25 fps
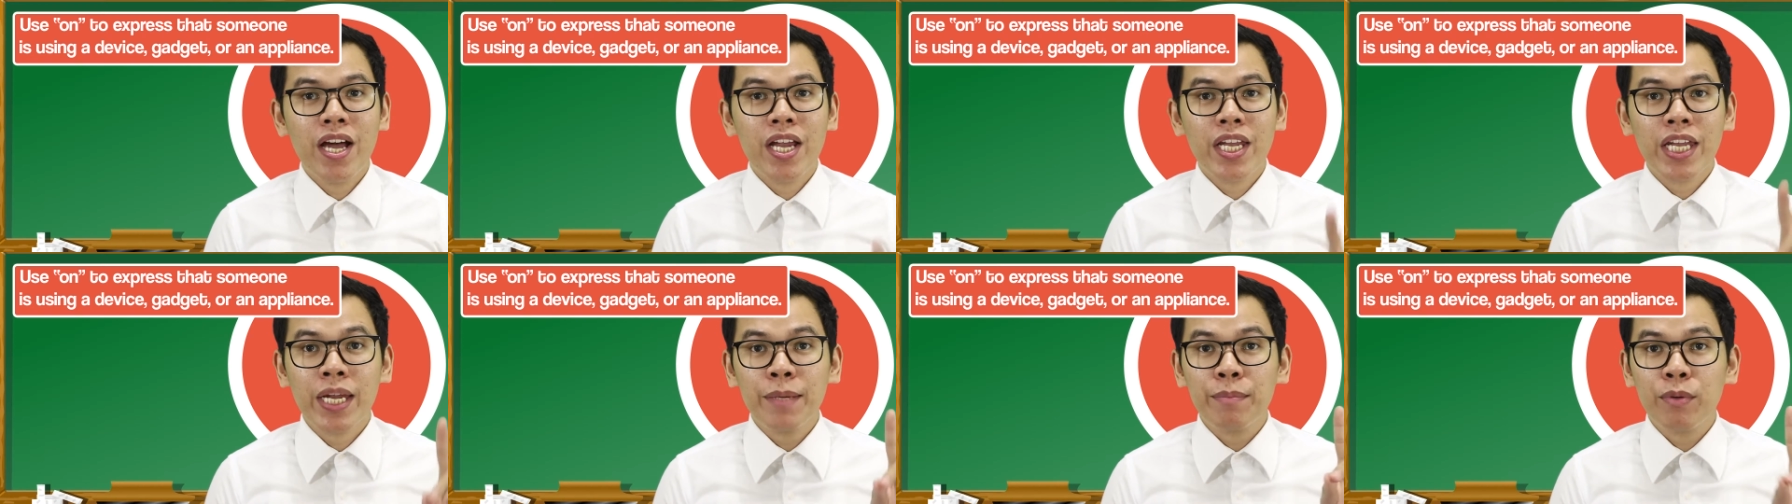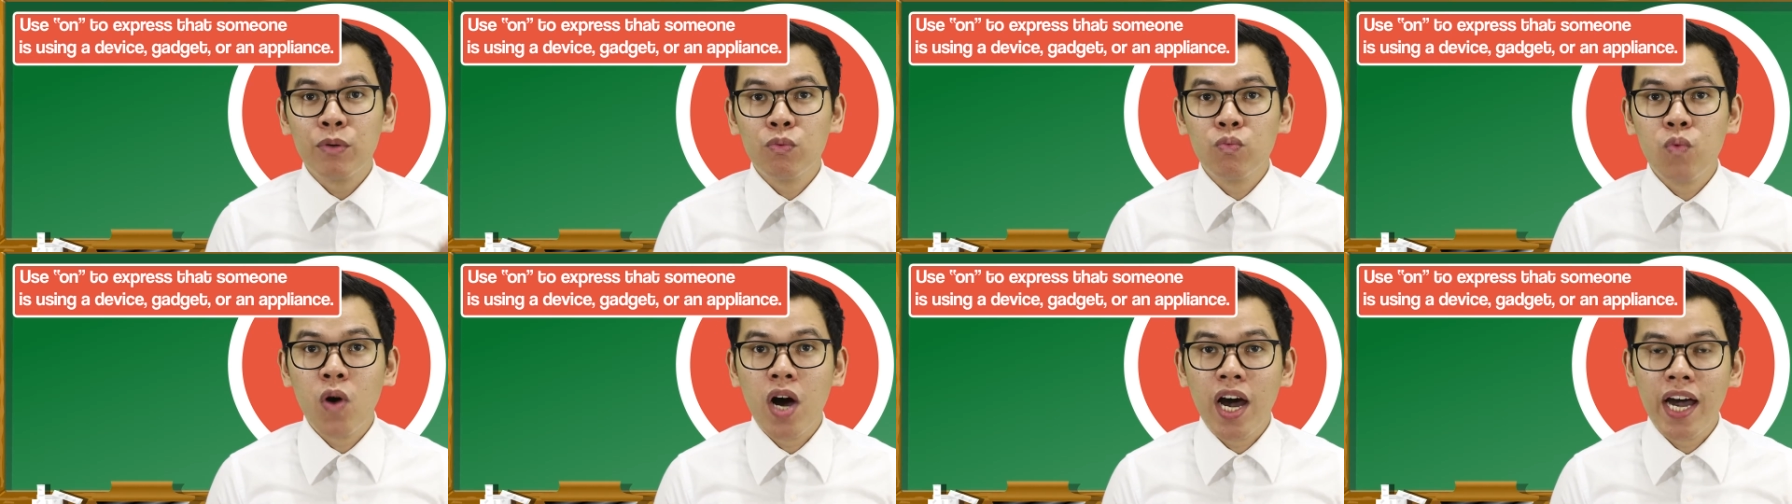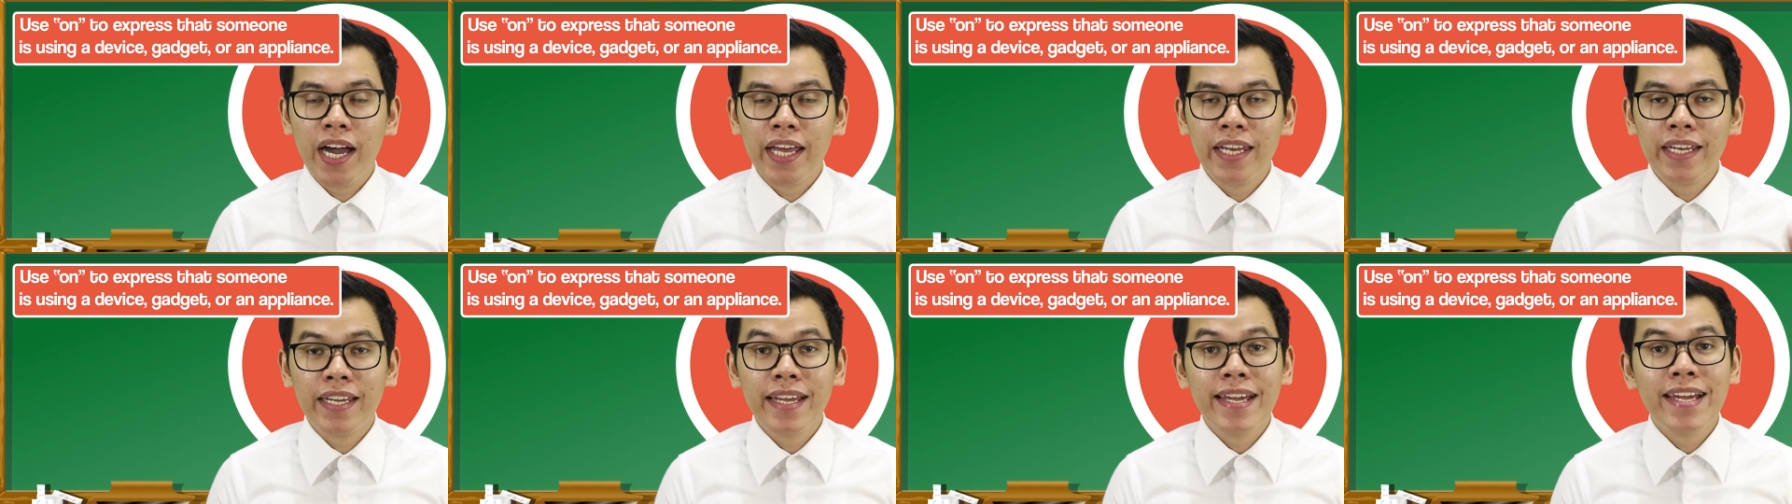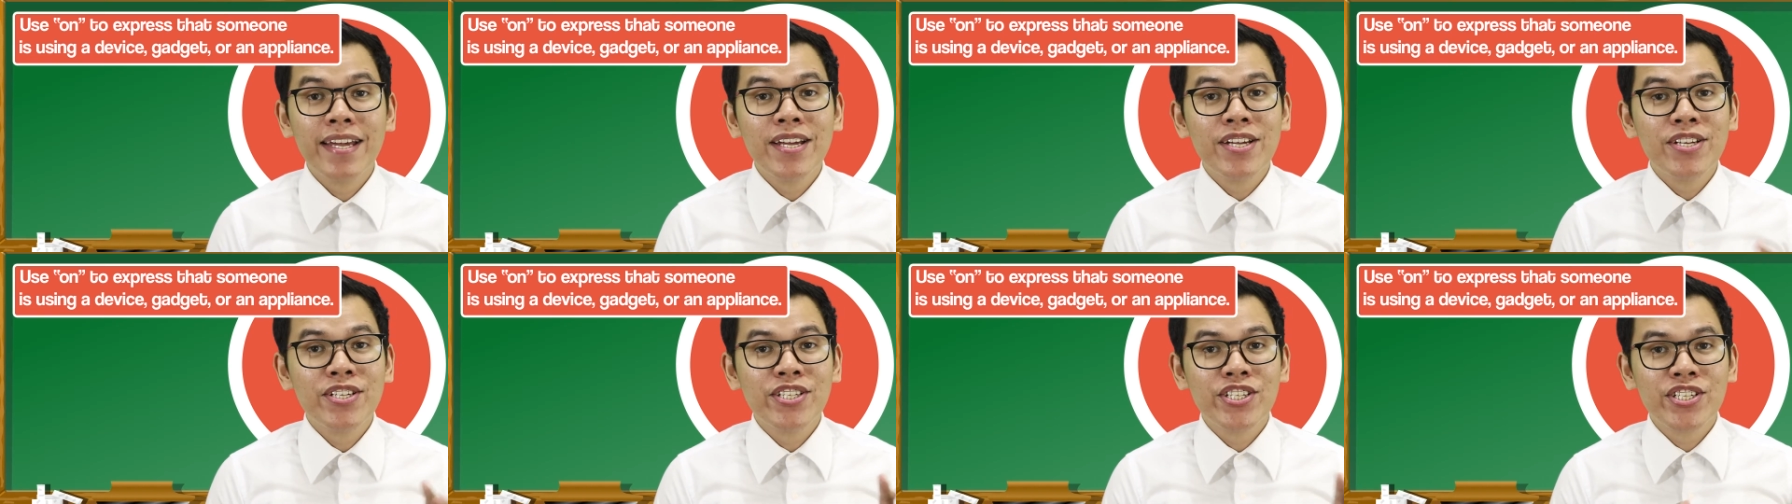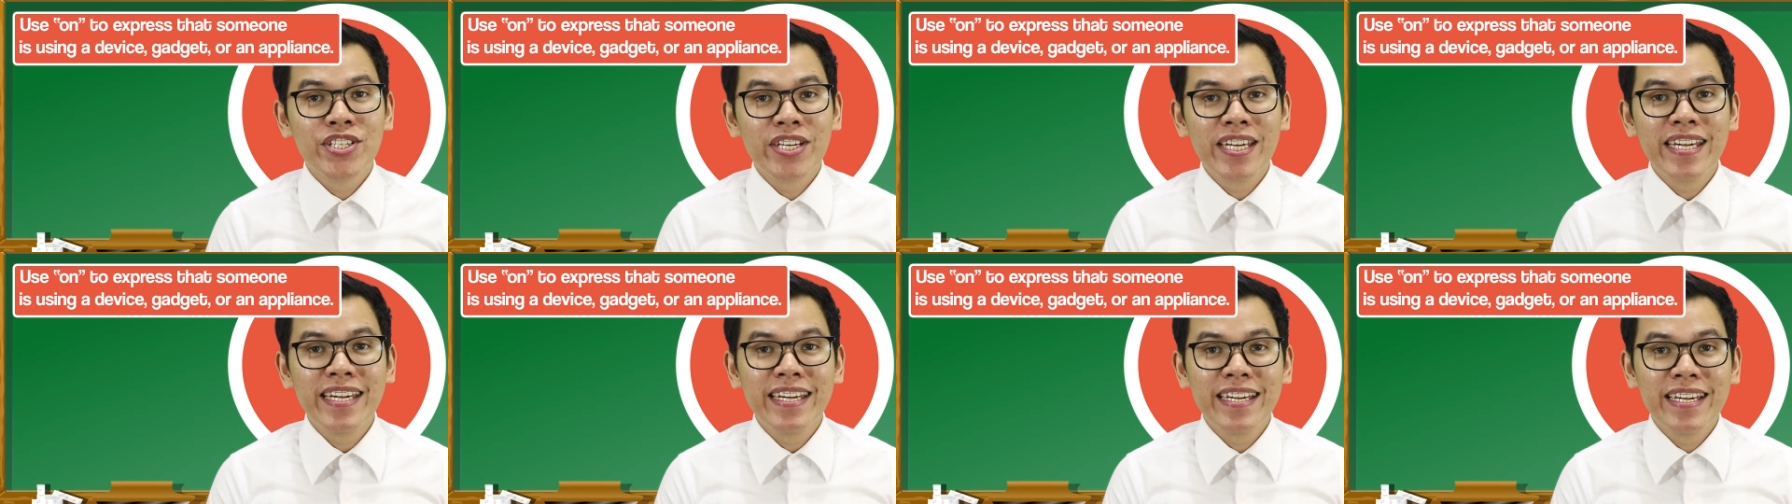Number one,
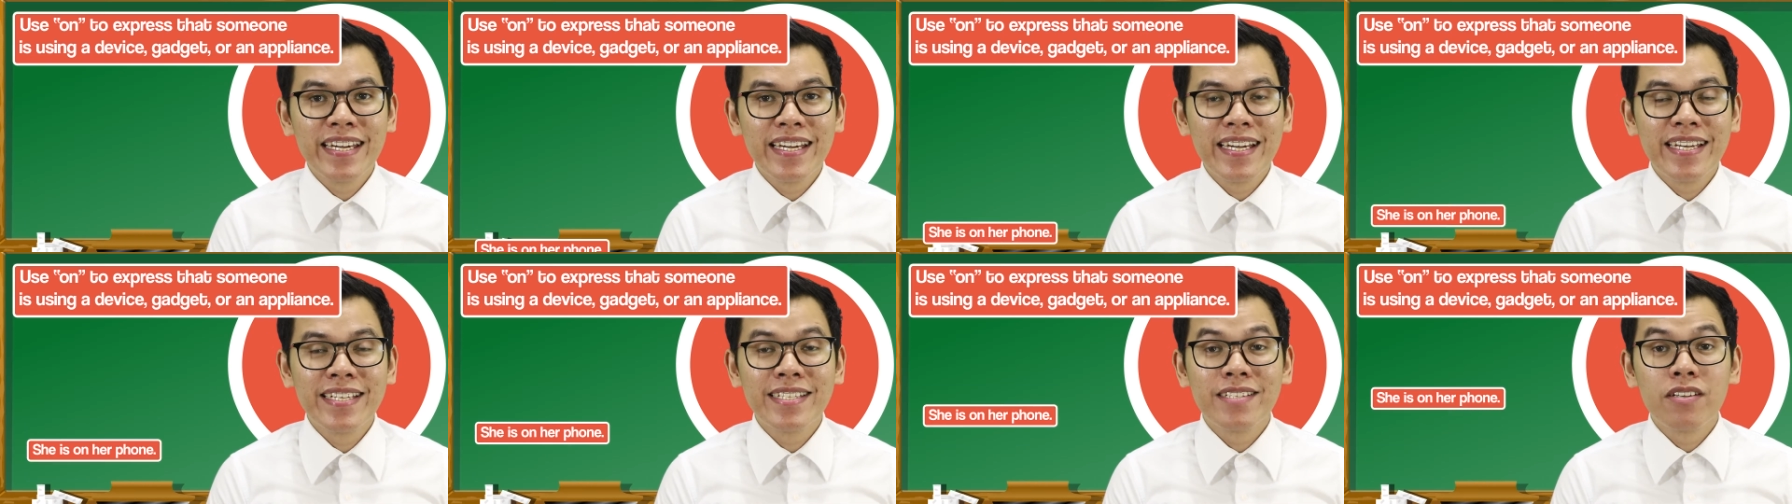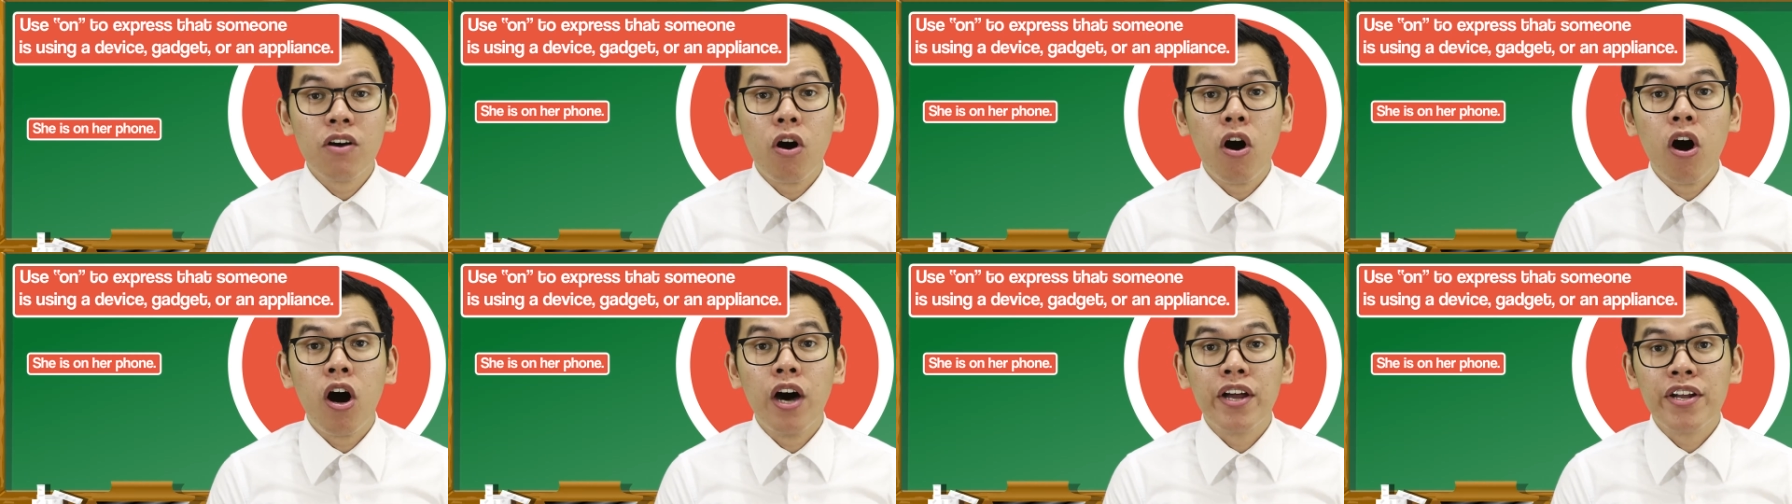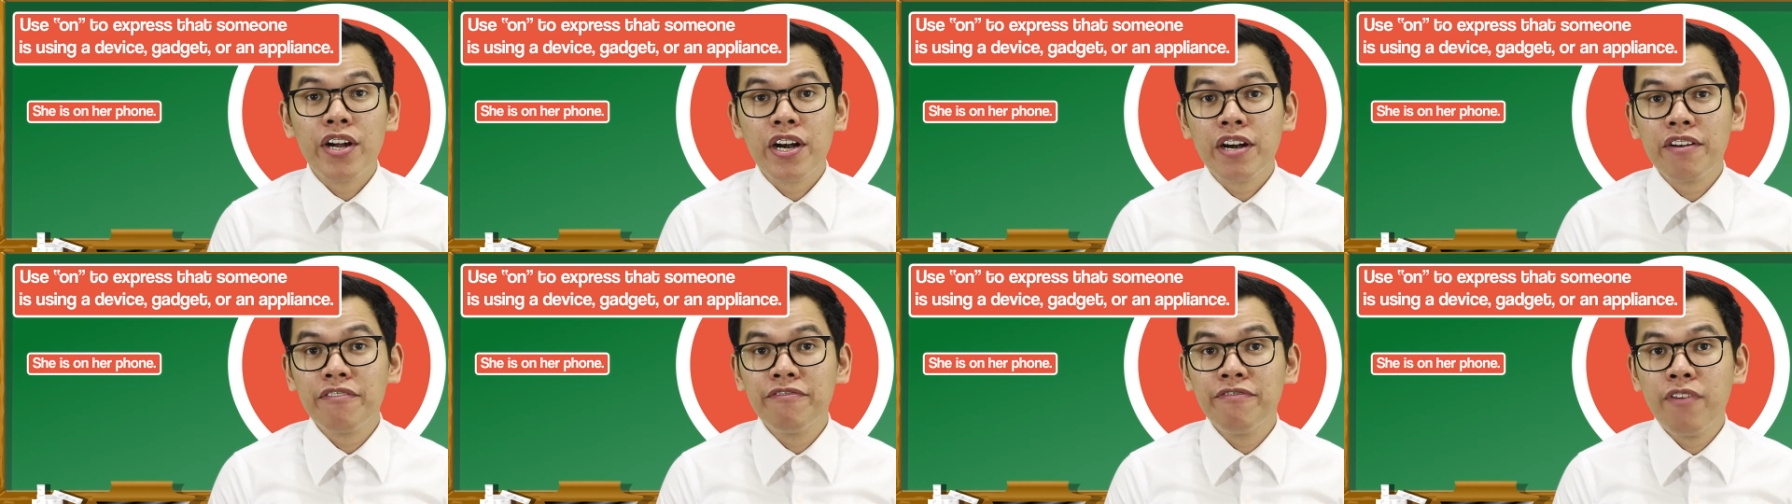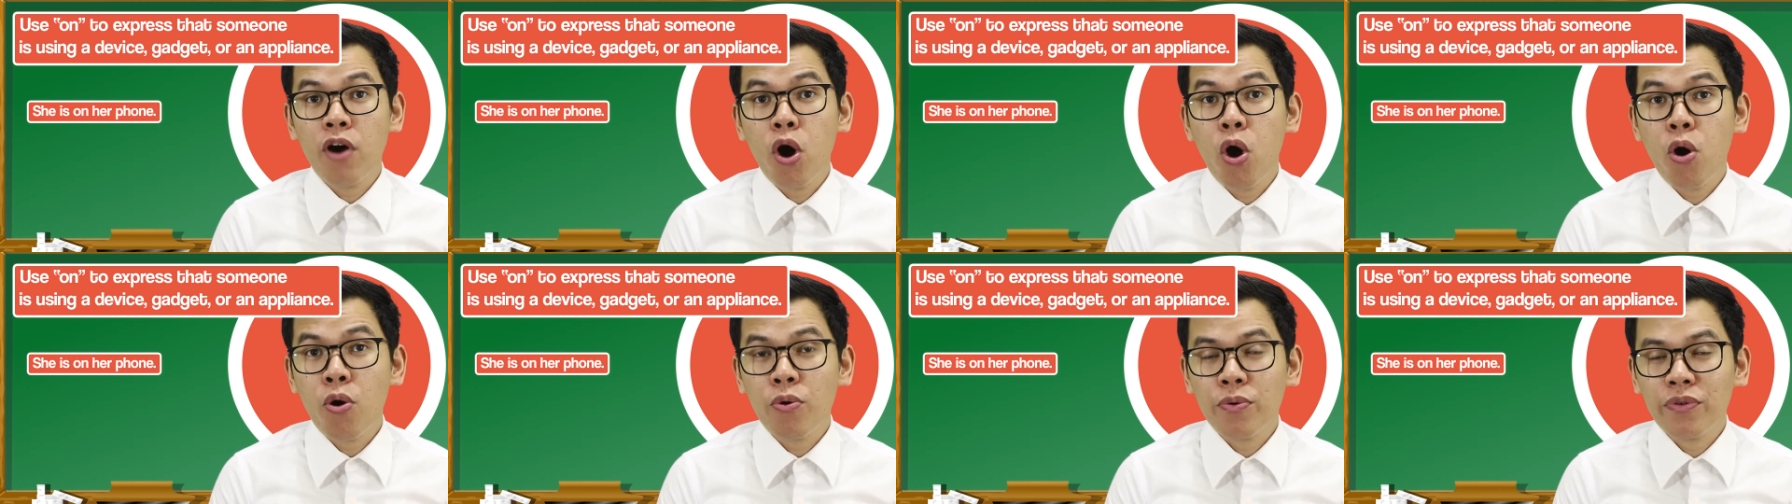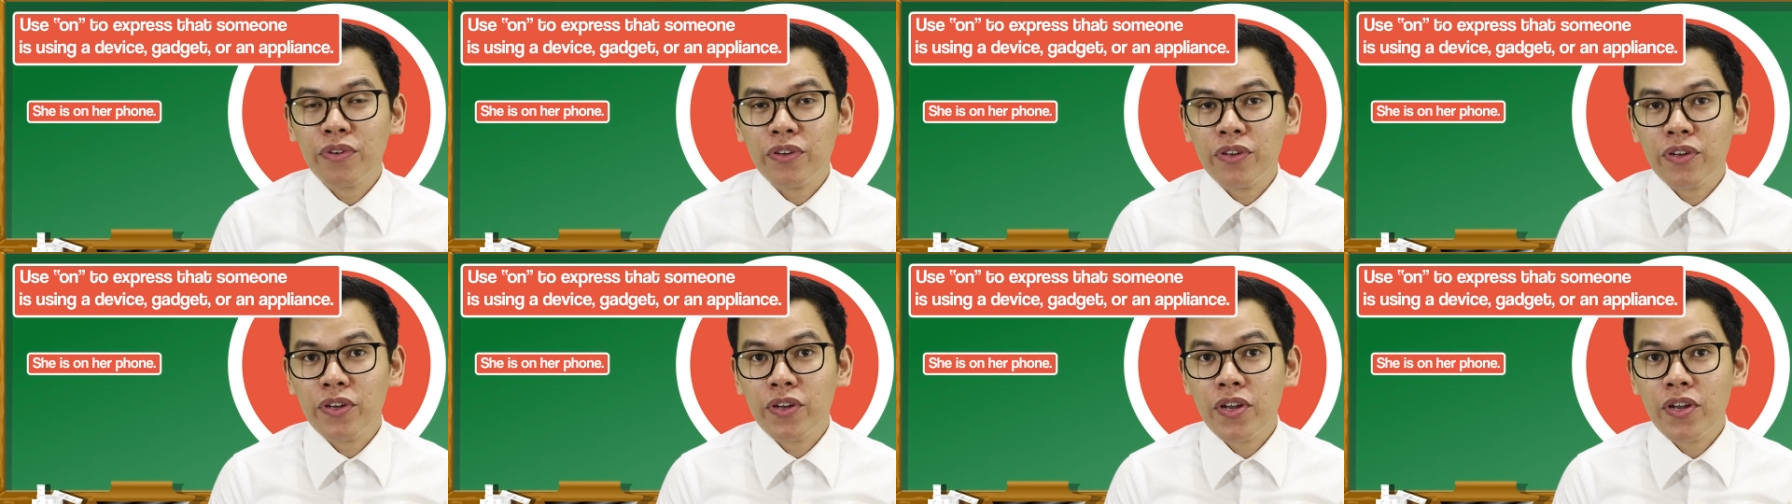she is on her phone.